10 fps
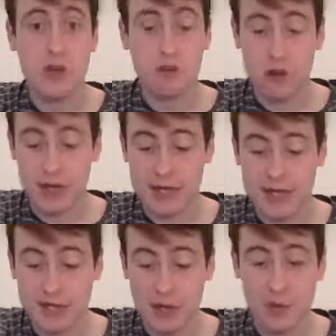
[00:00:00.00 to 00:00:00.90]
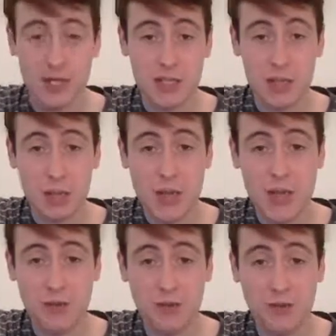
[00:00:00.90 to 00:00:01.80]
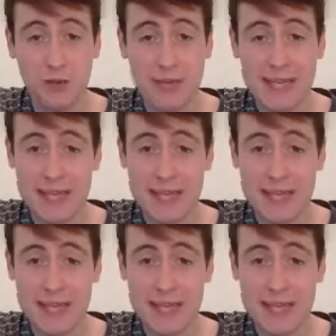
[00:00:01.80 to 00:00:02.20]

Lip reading: Right, so I'm going to do a quick 4-beat